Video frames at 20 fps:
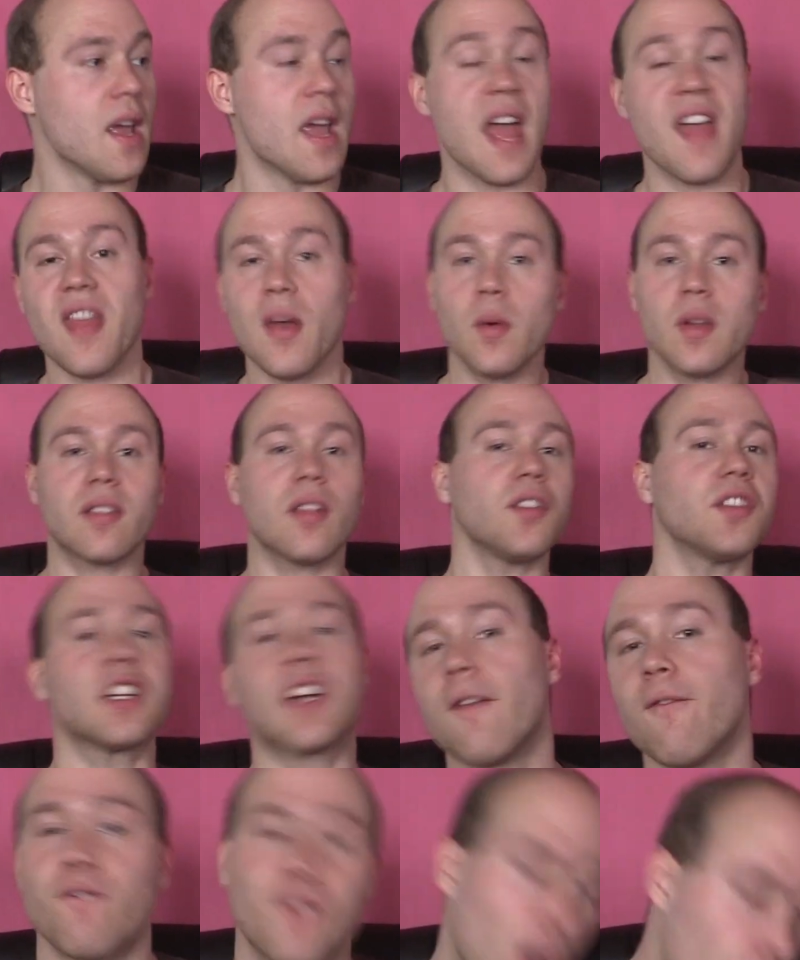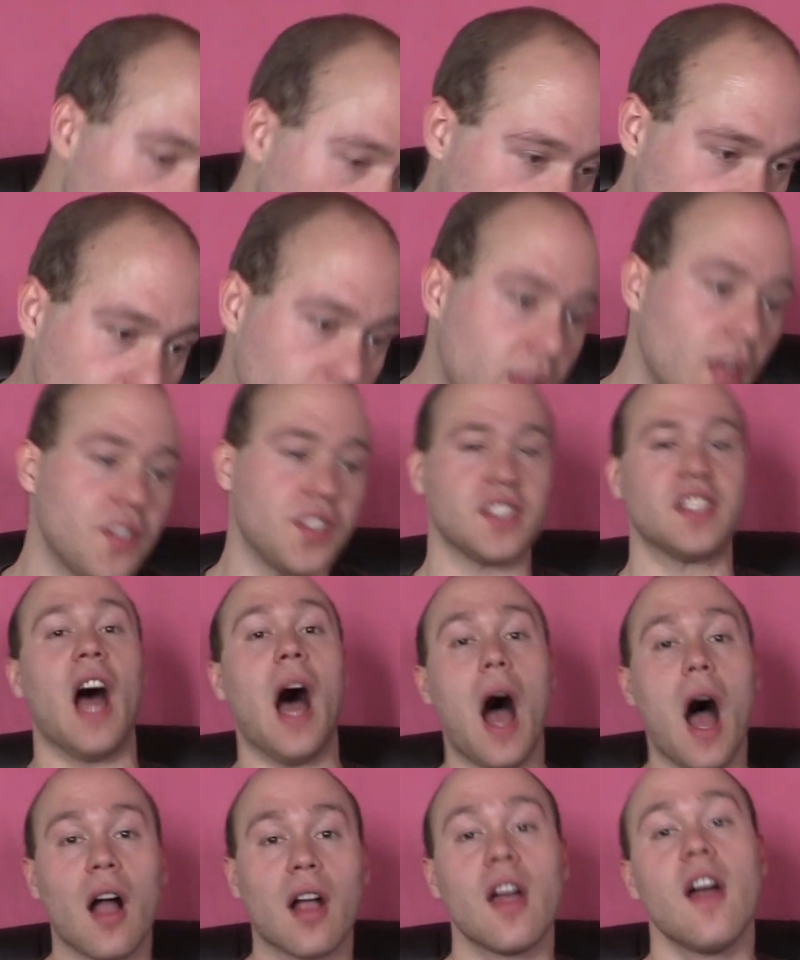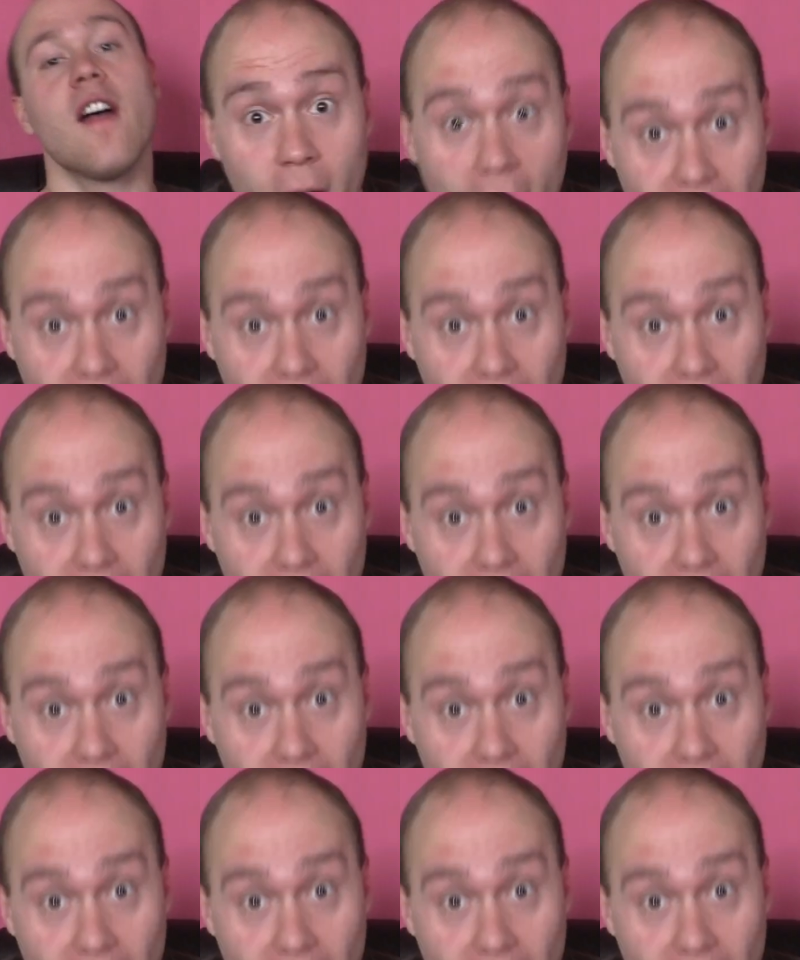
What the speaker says: And then we start to converse, we start to talk.